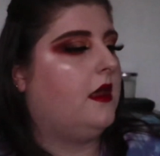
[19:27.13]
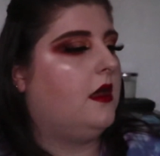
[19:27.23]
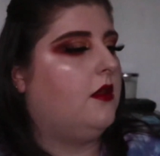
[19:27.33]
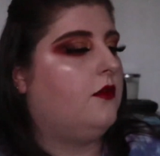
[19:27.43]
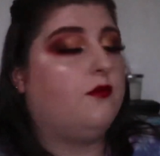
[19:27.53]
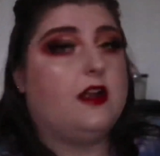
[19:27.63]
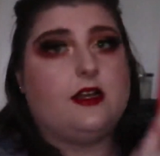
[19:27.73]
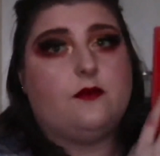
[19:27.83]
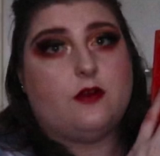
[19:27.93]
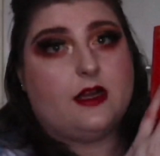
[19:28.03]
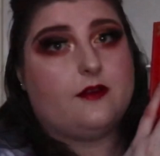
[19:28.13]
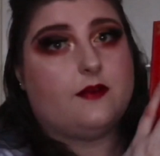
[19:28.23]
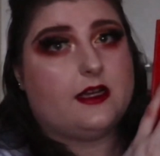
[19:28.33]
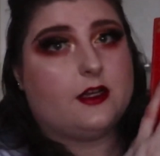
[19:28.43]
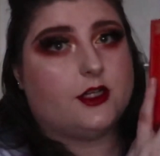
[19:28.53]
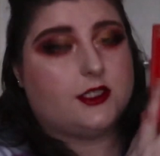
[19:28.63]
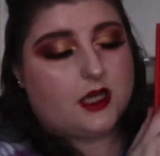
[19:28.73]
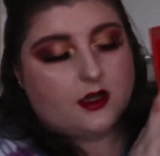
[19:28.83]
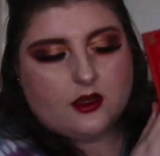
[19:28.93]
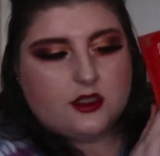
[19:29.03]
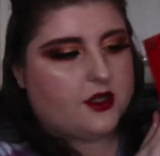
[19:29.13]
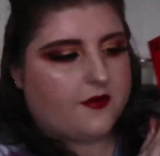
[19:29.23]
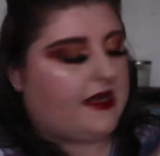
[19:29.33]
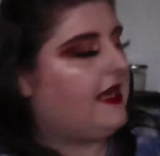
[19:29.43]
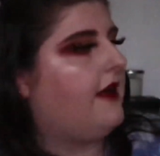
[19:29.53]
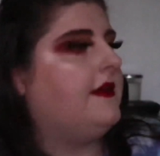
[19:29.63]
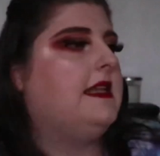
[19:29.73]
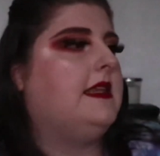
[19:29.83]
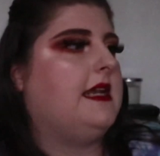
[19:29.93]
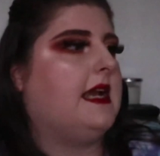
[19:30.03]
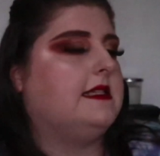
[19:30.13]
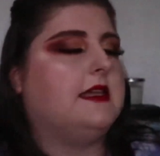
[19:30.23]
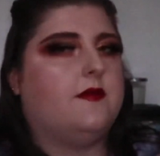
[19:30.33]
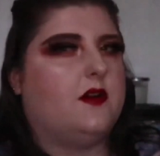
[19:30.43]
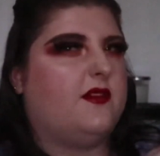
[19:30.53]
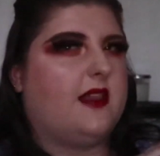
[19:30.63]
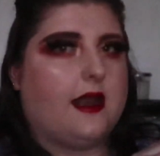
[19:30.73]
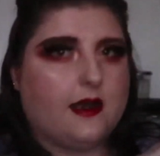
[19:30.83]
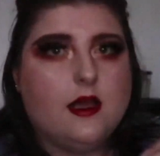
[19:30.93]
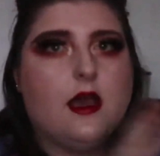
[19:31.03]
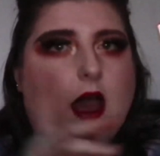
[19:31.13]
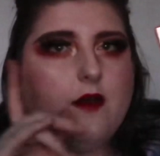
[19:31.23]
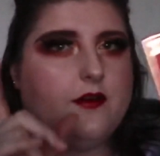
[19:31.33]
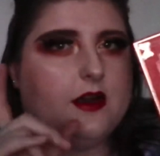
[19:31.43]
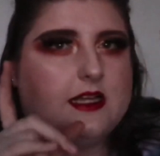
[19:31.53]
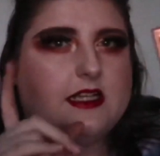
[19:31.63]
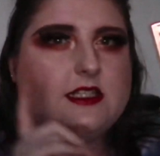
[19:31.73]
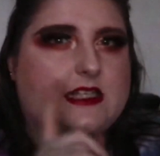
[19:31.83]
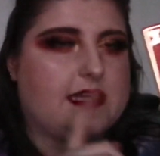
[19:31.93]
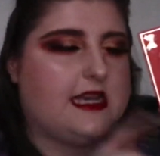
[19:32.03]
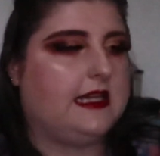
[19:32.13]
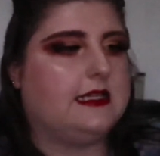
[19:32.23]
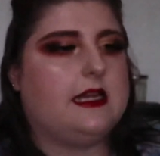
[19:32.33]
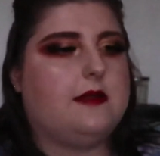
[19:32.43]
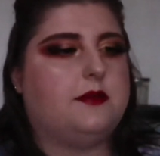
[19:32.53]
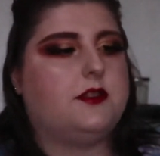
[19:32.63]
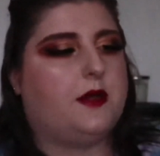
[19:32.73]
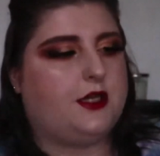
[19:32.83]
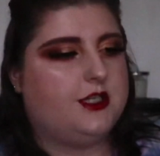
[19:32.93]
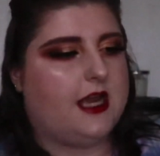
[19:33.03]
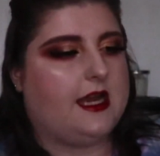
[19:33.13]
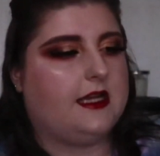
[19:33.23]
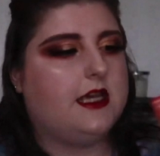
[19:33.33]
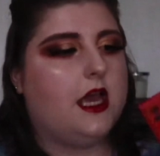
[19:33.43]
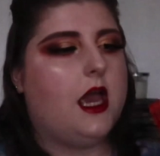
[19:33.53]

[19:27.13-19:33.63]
Really good. I don't really have anything negative other than I feel like it did need an in-between shade.